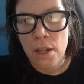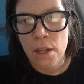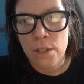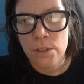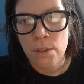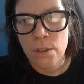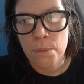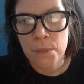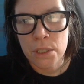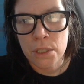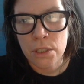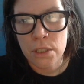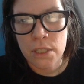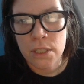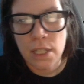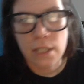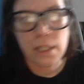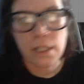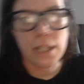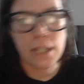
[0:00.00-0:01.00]
So I'm just gonna
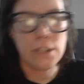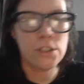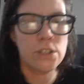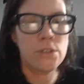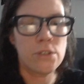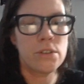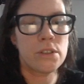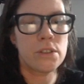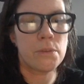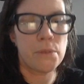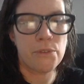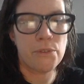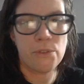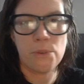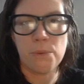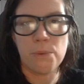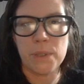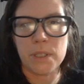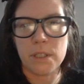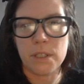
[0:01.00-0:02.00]
say layer 2 is gonna be for the
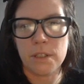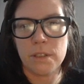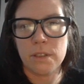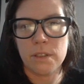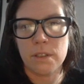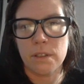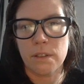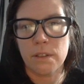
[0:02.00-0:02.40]
whiskers,